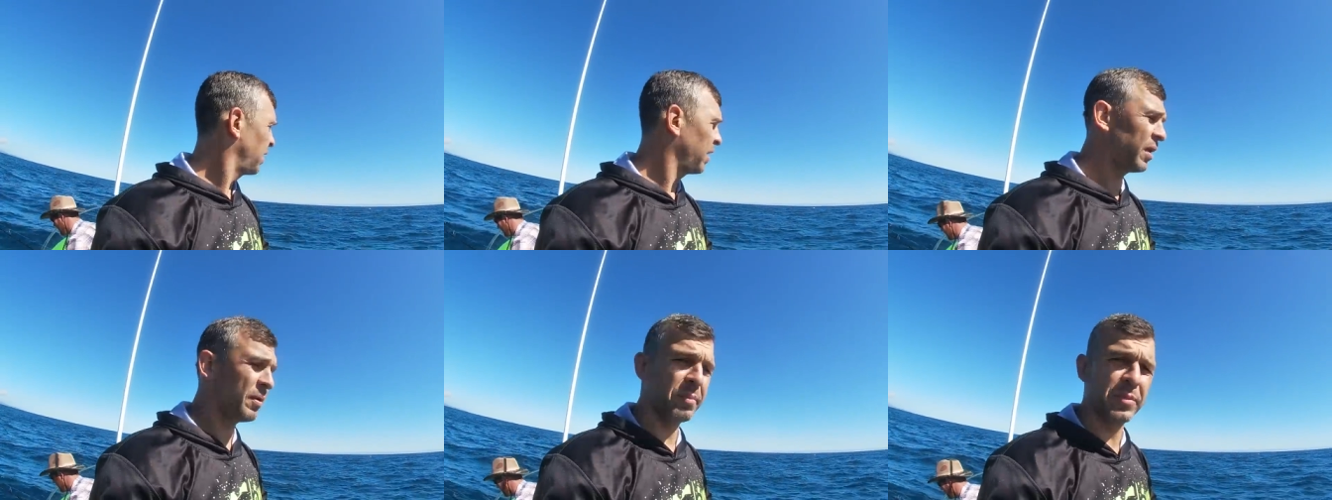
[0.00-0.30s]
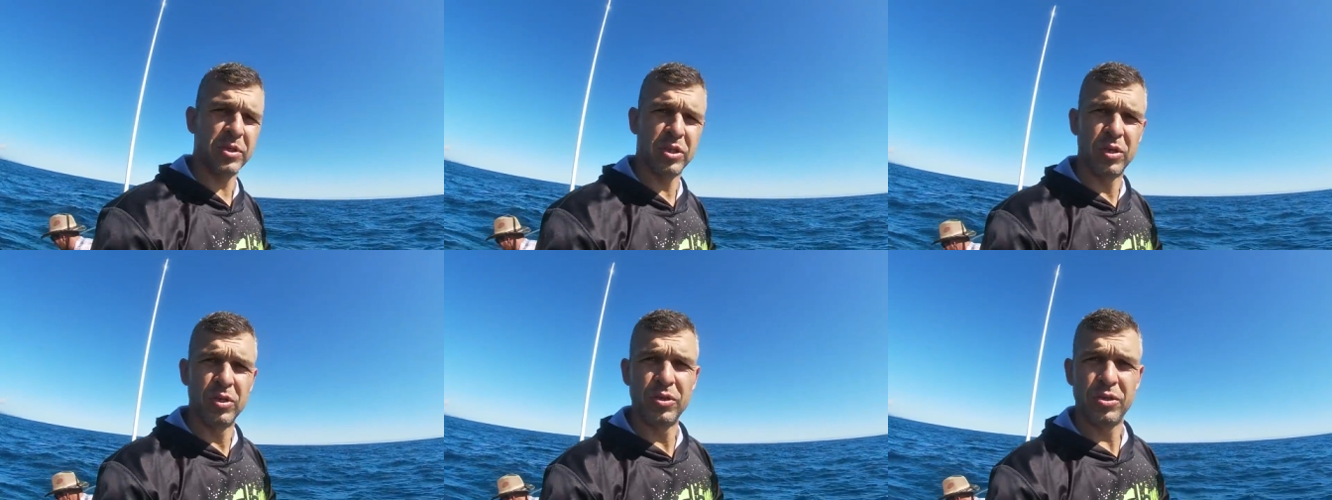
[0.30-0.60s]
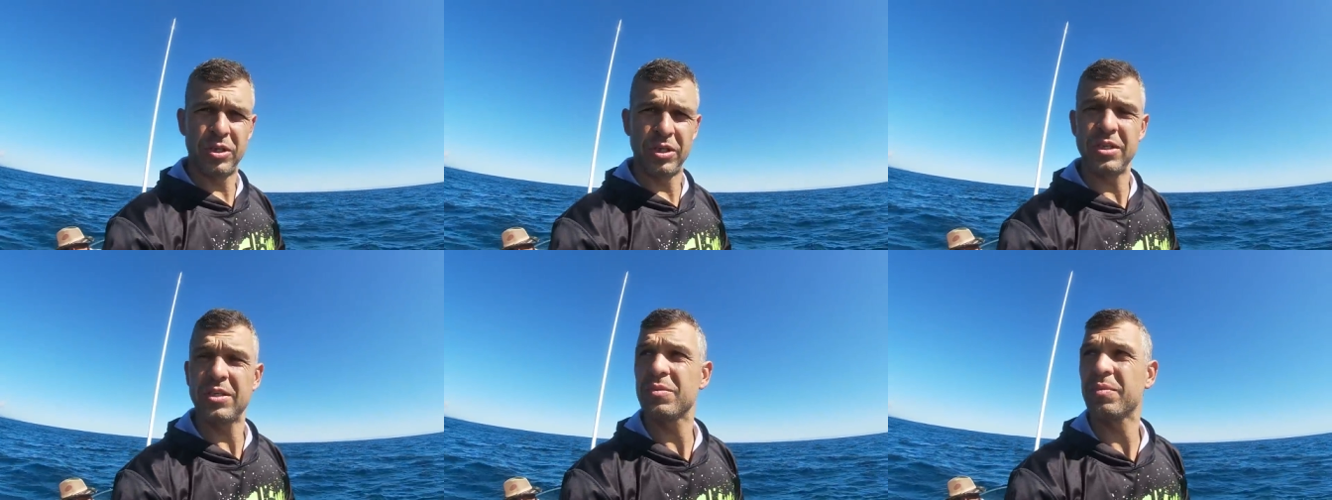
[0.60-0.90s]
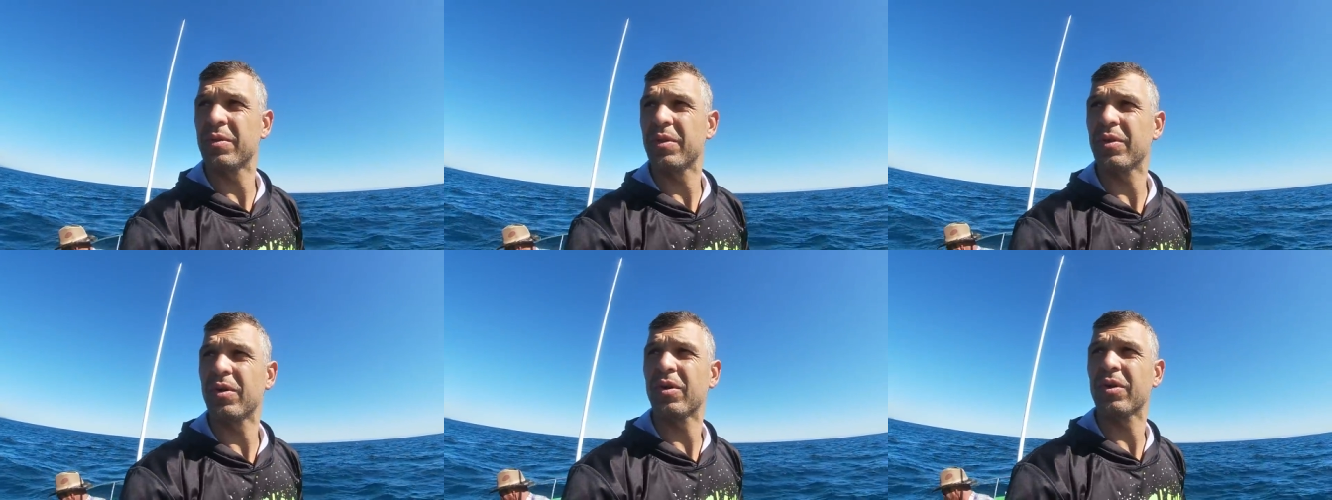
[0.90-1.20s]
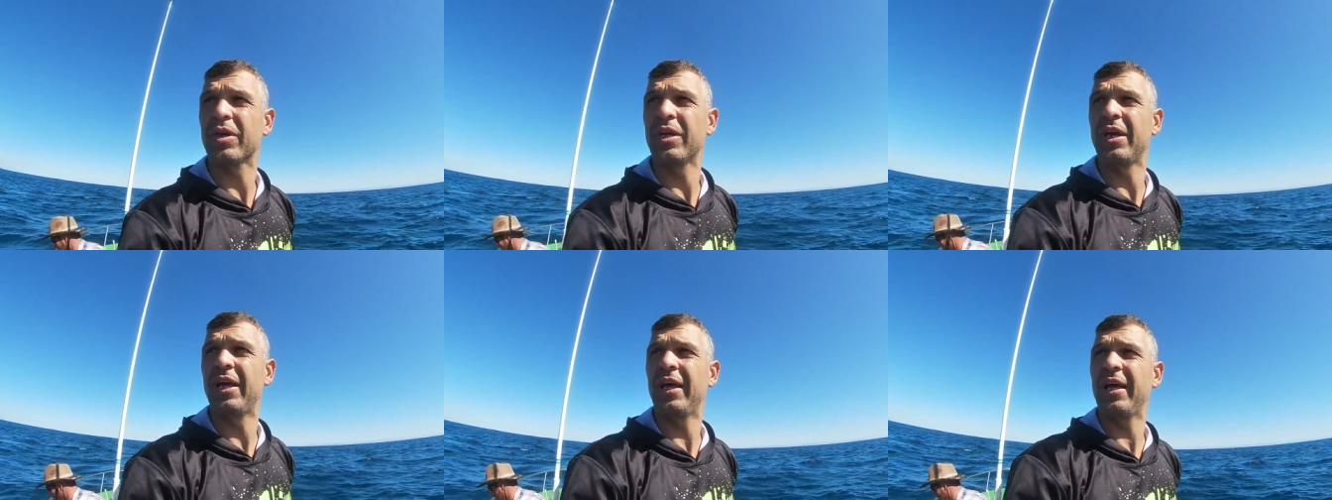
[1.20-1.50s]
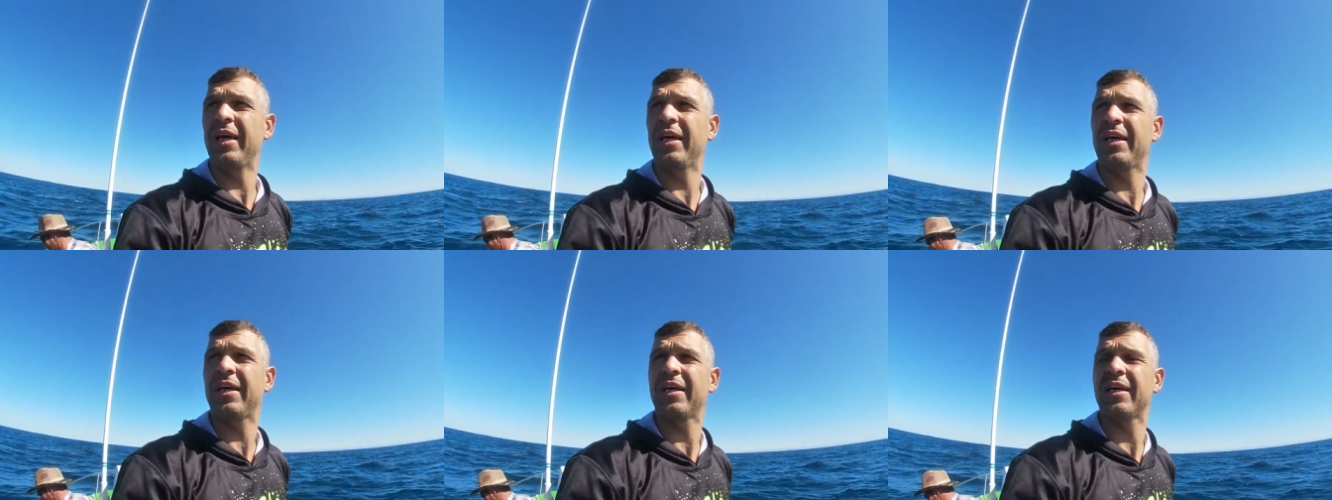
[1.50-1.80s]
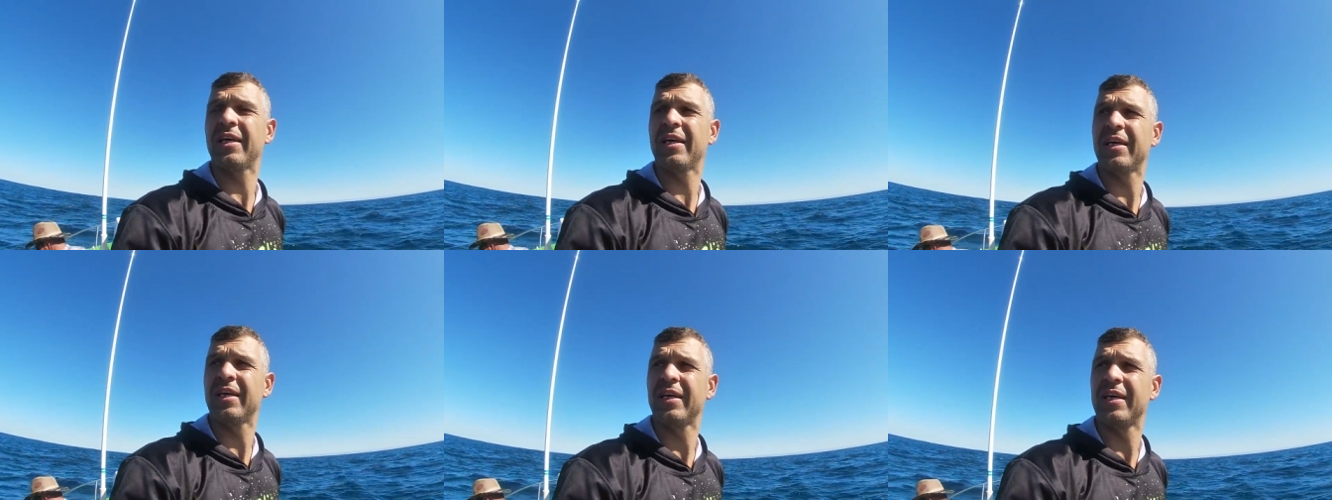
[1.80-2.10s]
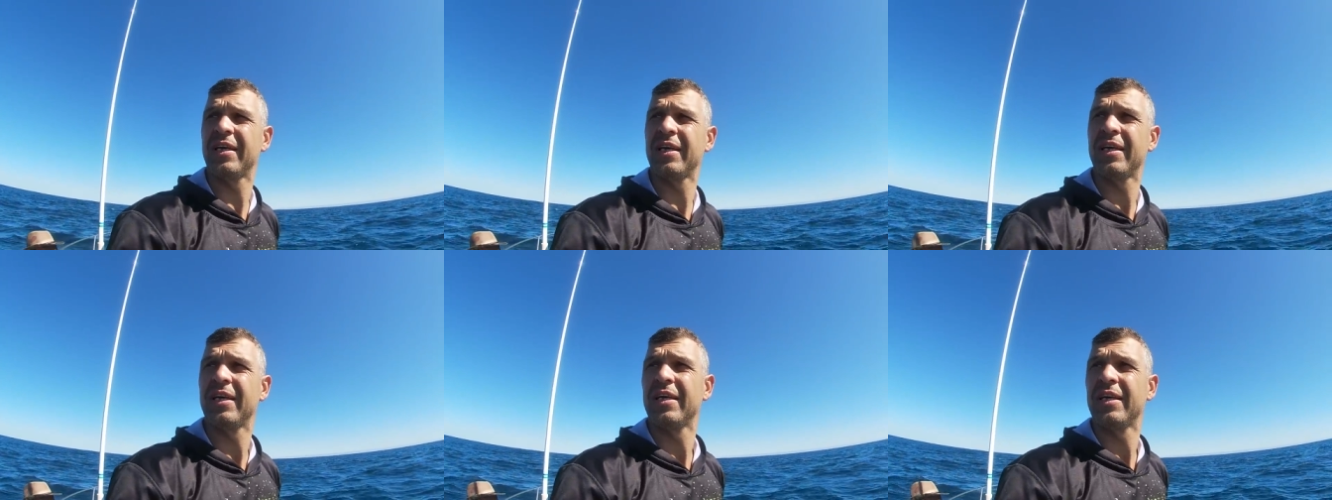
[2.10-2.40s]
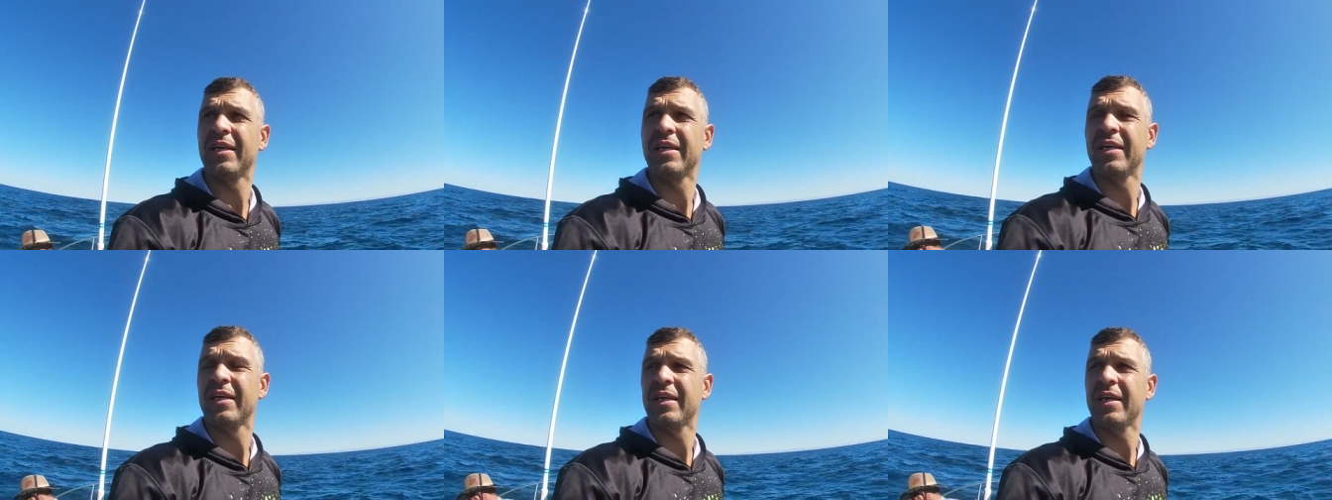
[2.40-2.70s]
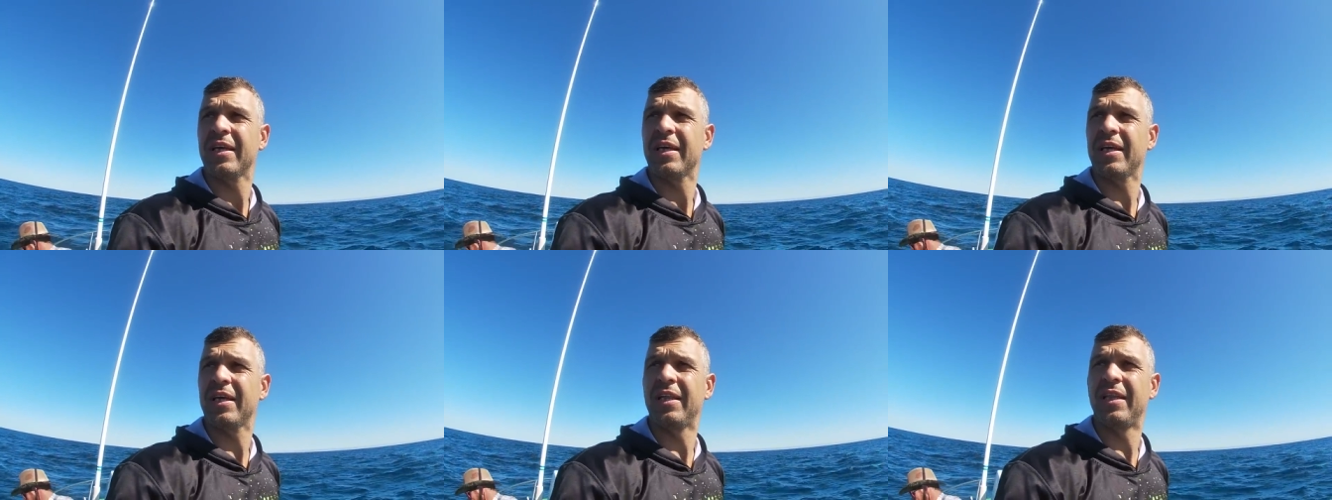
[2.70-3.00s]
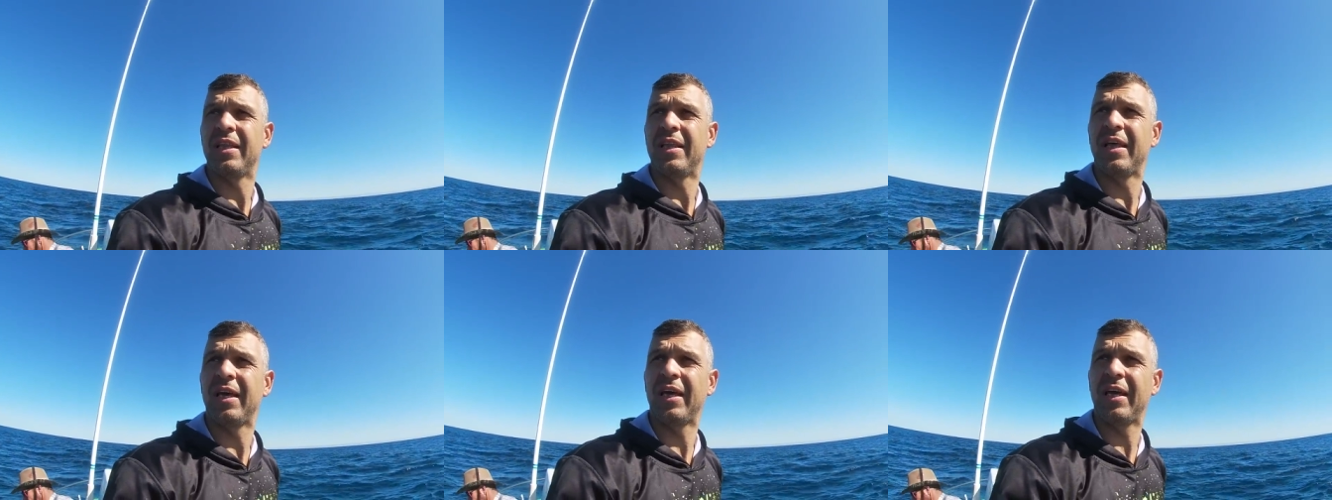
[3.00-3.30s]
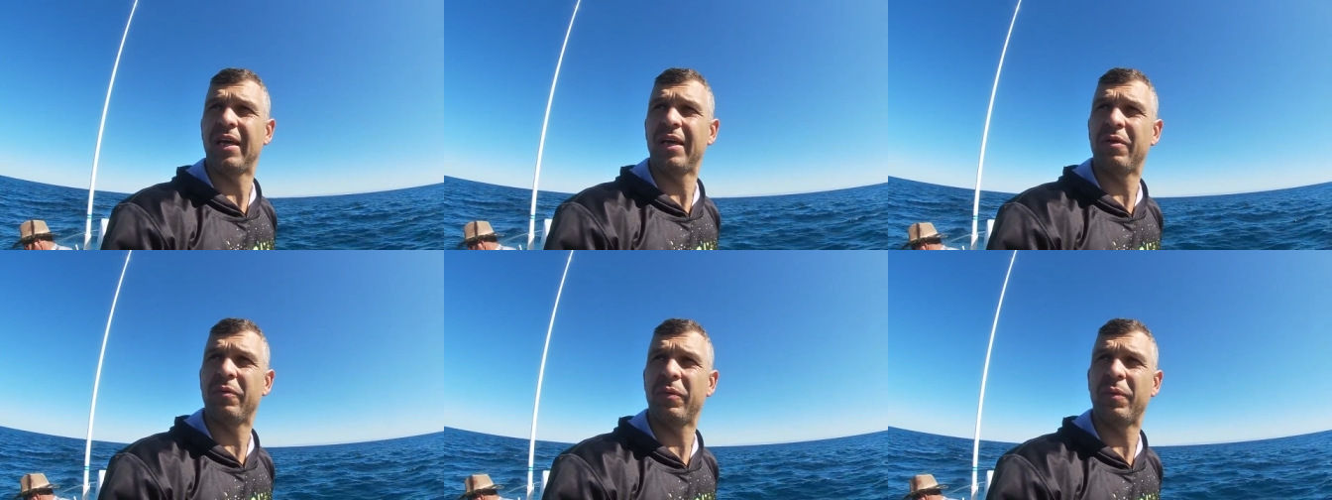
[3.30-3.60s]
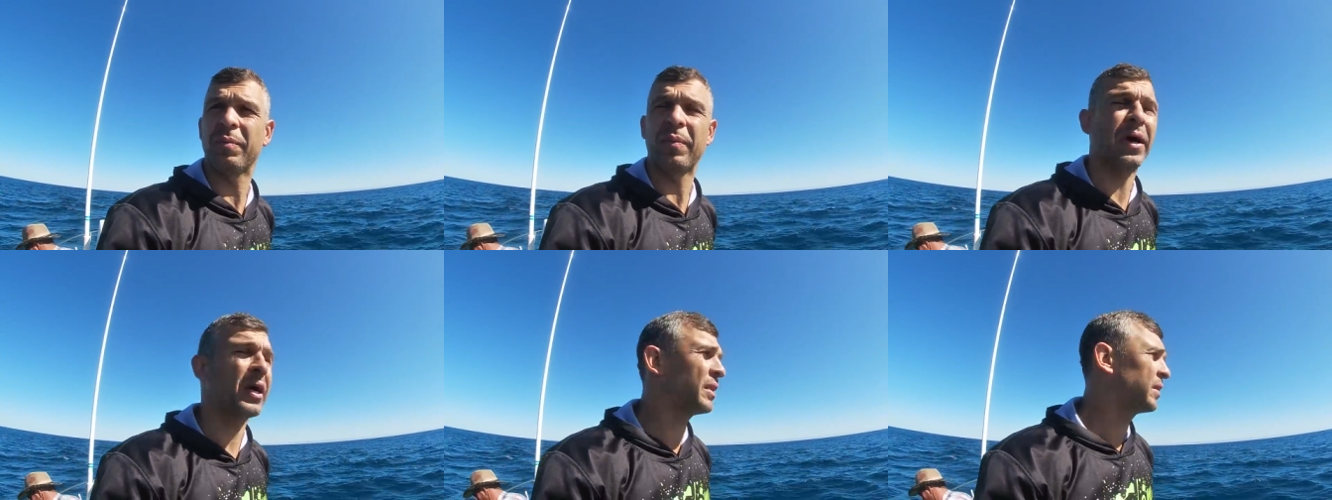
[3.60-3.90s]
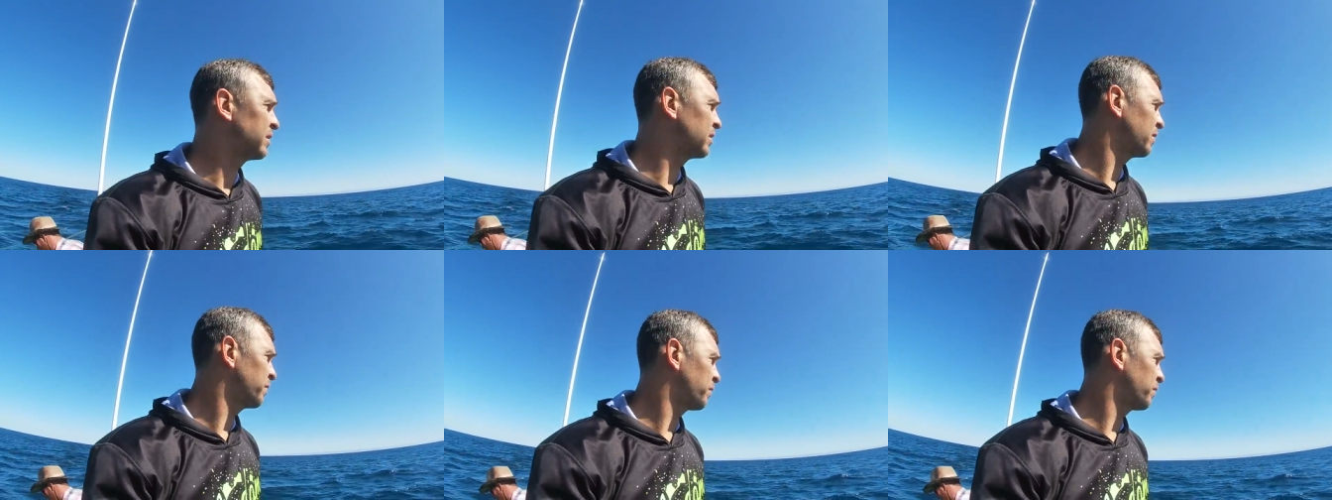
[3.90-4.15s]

and Miss Lucy's with the ocky leg, and then we might